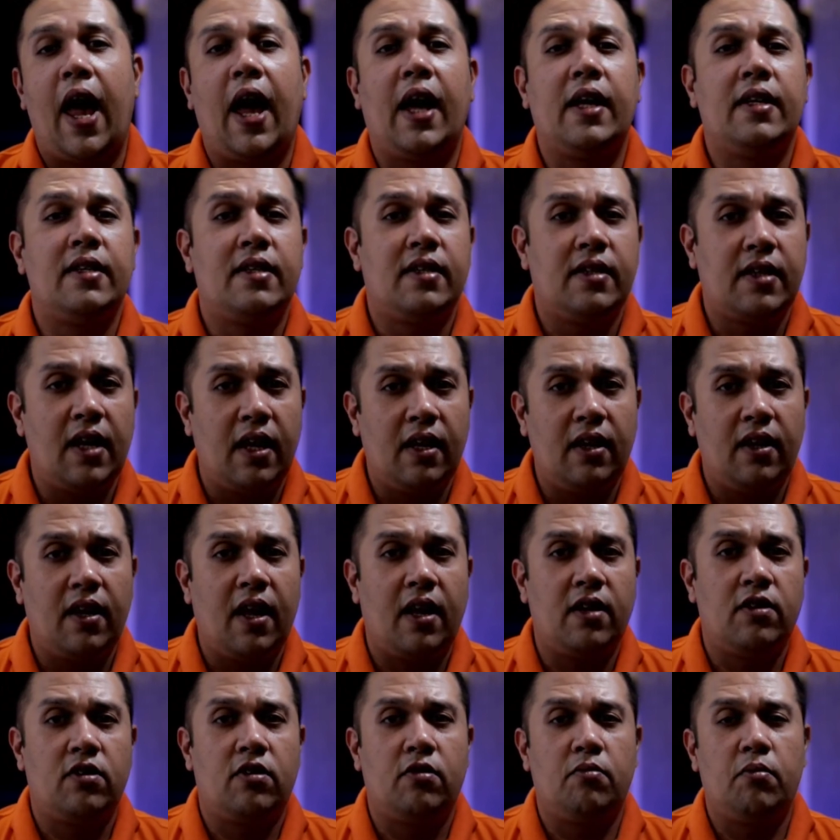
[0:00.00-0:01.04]
and send
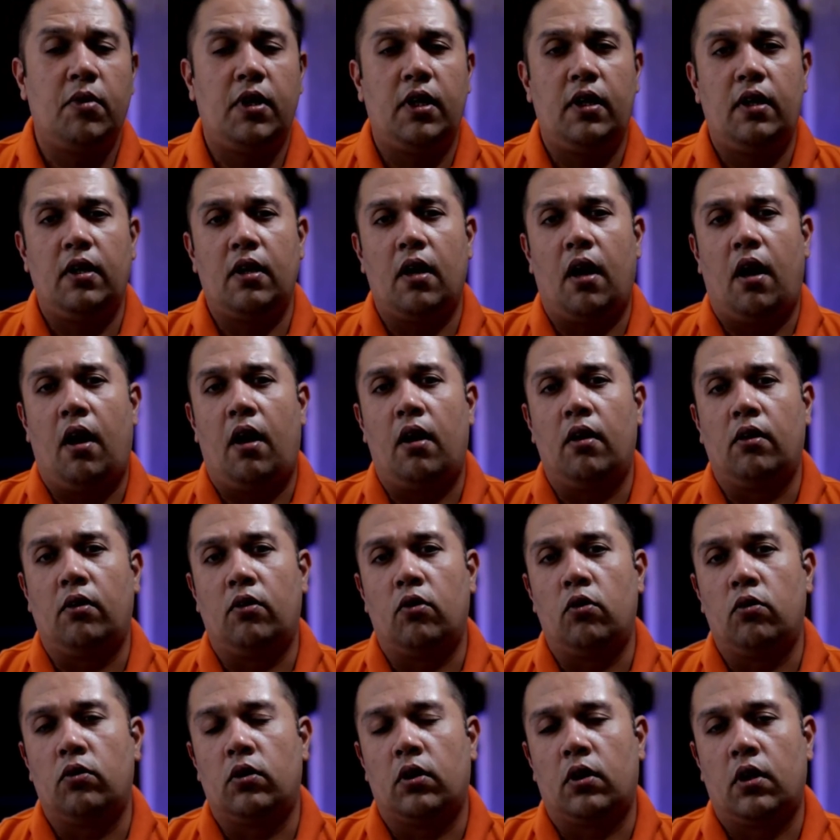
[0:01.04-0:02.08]
that to me on
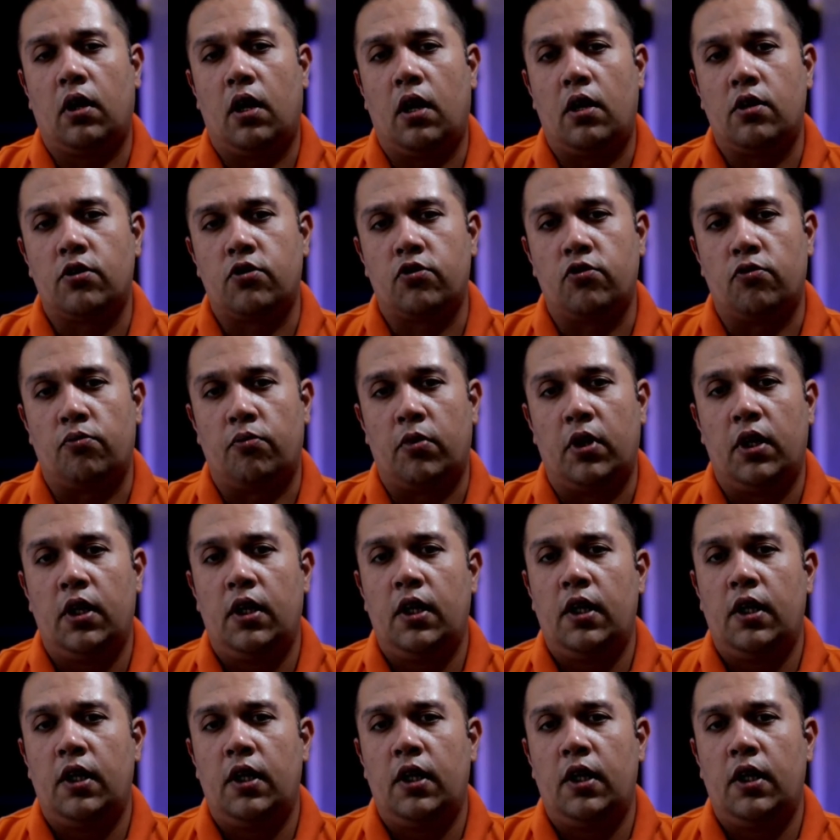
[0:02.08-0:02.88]
Google Classroom.